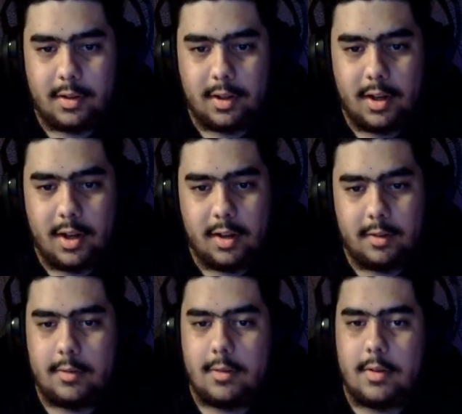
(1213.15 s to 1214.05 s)

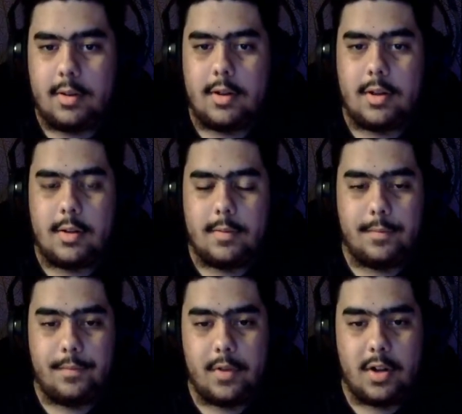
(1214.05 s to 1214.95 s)
kind.
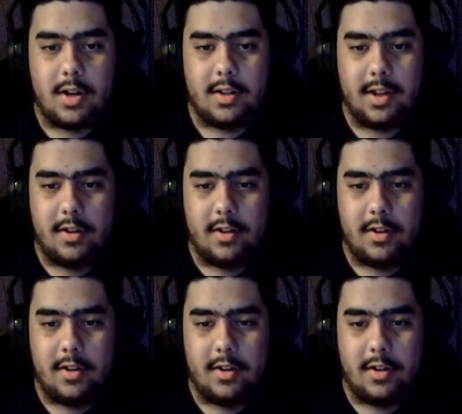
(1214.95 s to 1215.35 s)
they're not there